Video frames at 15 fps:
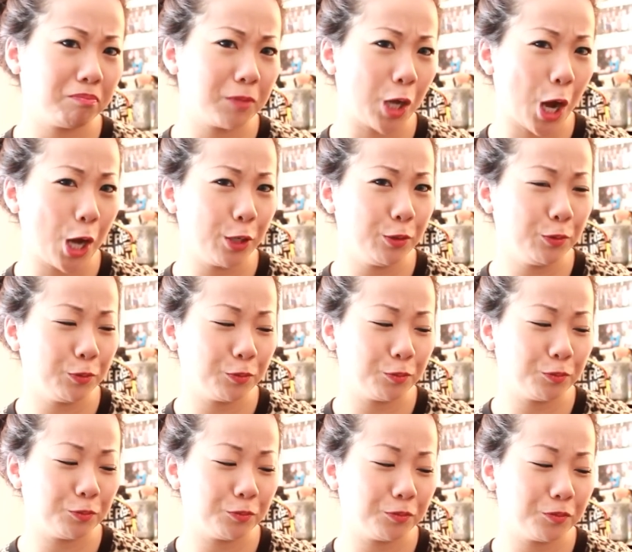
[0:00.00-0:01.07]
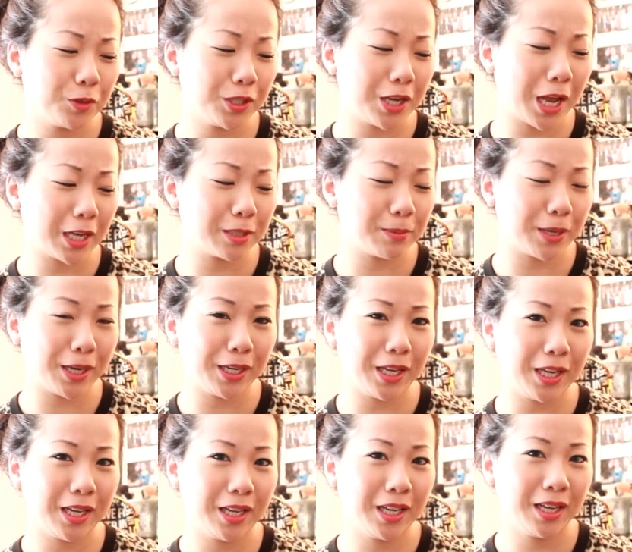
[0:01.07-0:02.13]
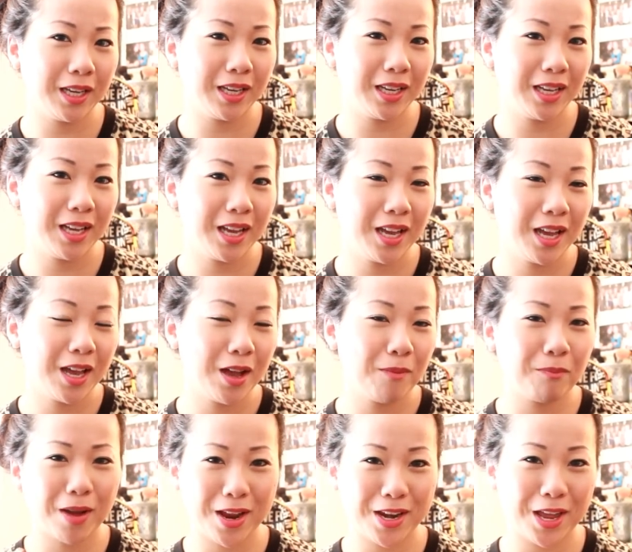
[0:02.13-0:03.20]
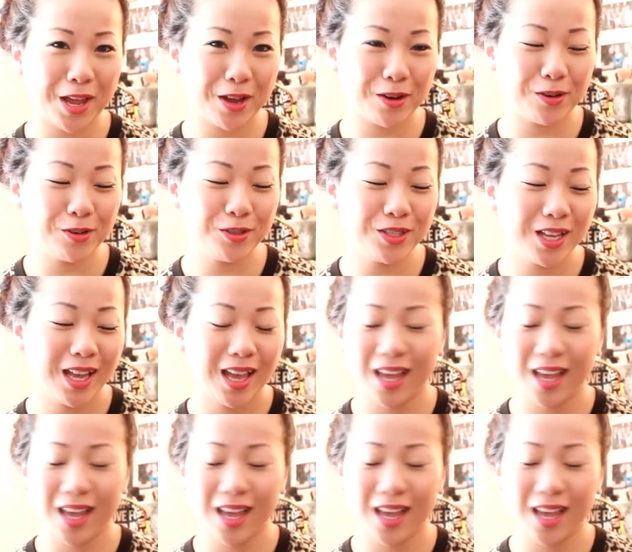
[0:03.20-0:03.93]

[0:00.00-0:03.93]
done with explaining my nails.